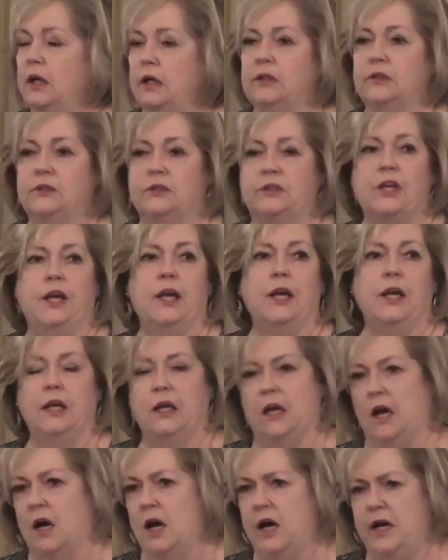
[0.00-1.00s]

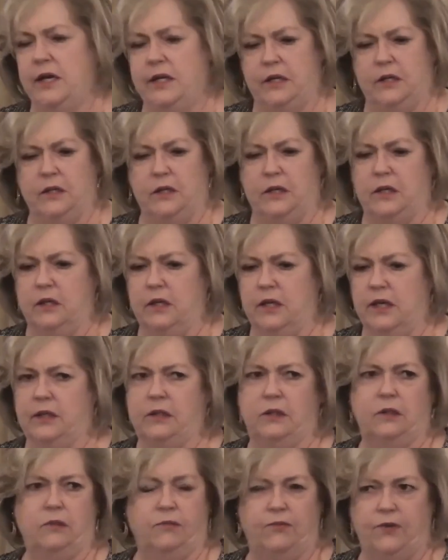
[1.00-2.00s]
saying, I can
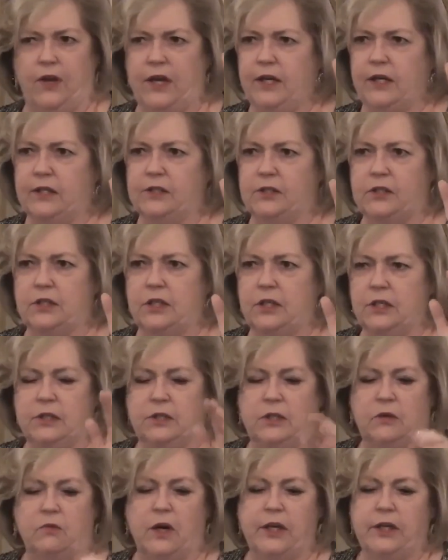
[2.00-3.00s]
collect vacancy
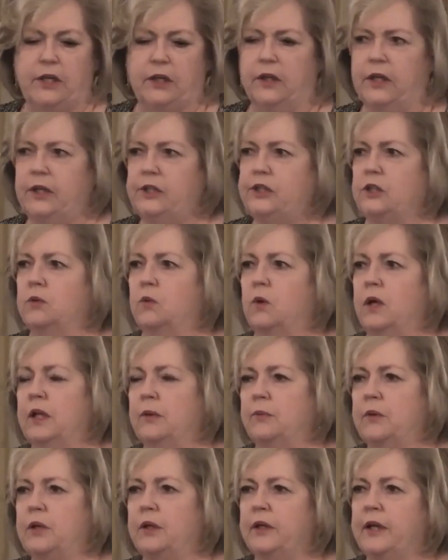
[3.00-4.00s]
deregulation while
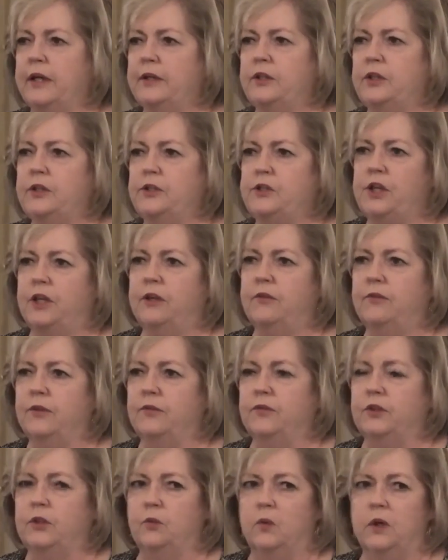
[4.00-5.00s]
I'm collecting
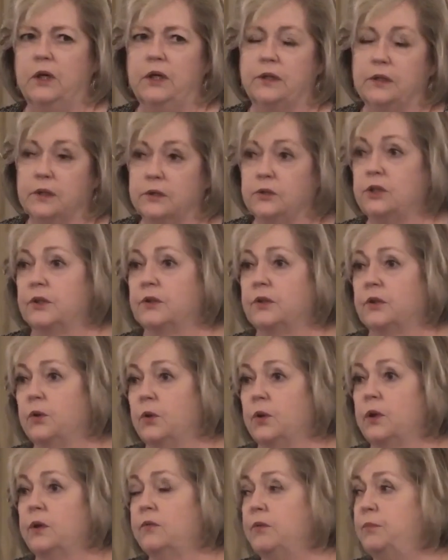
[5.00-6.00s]
J51 until the
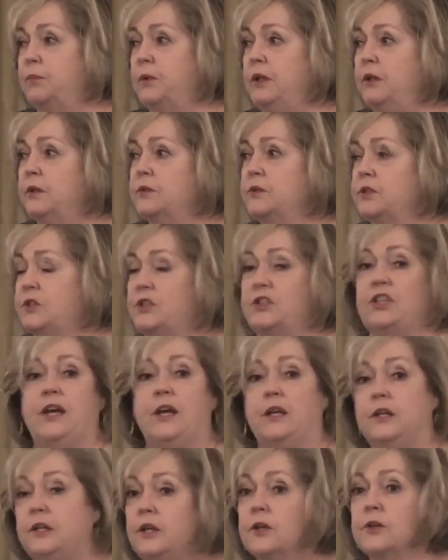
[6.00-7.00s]
Court of Appeals
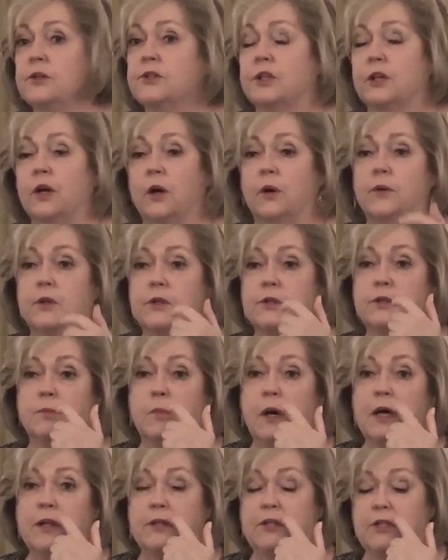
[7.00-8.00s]
10 years ago this
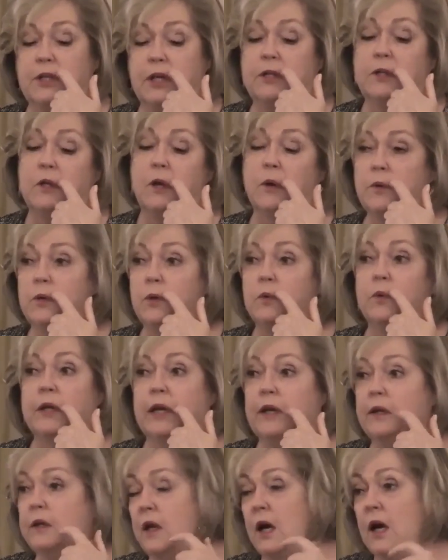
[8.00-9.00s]
month said, no, you
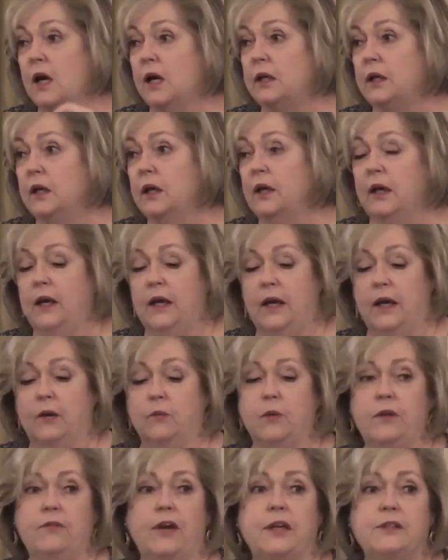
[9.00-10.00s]
cannot.
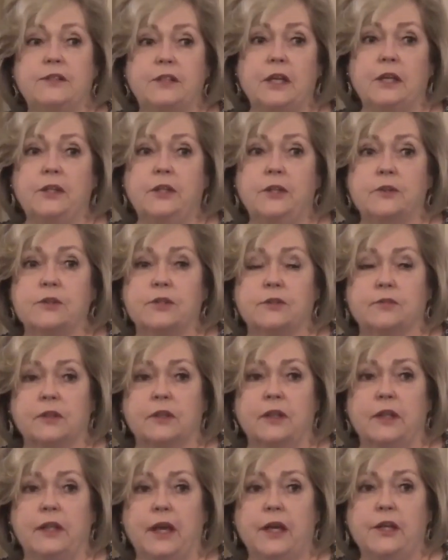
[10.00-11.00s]
And we've had 10 years of
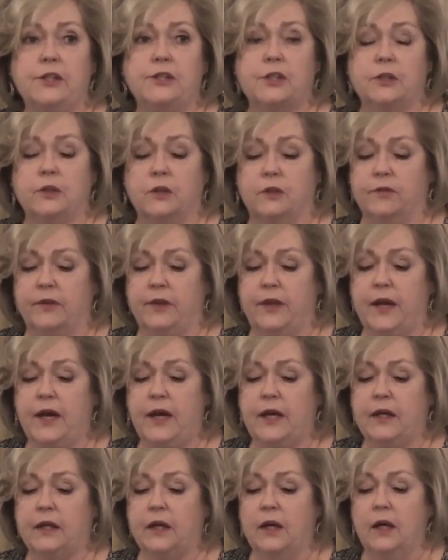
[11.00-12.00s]
litigation over
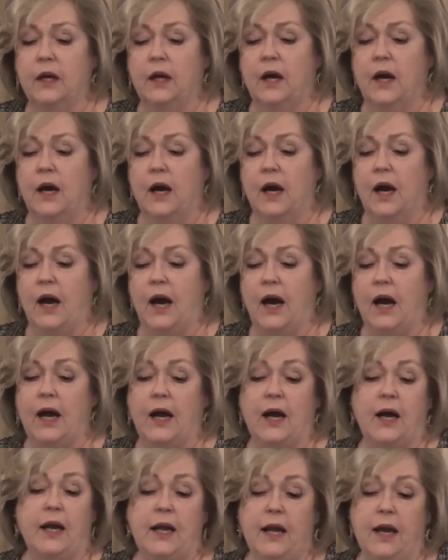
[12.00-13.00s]
that.
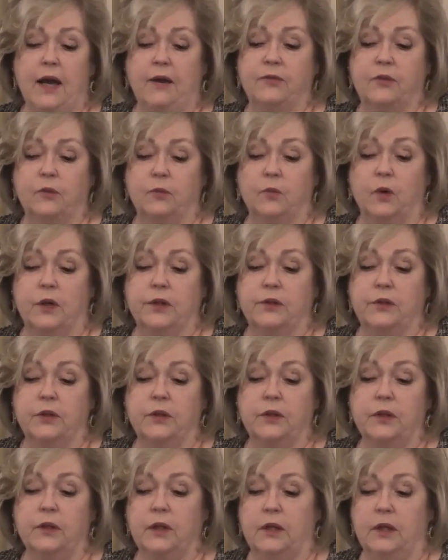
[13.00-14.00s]
I have to
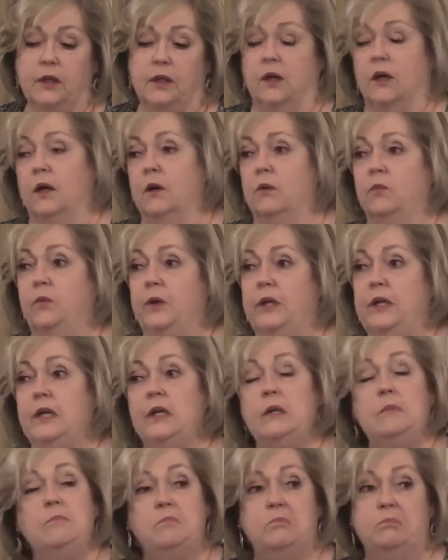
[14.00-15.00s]
wonder, are
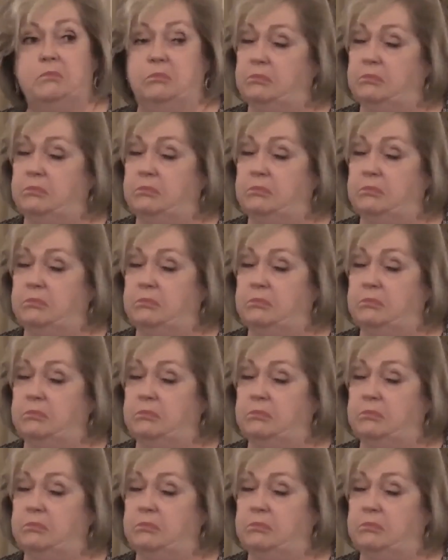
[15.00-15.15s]
we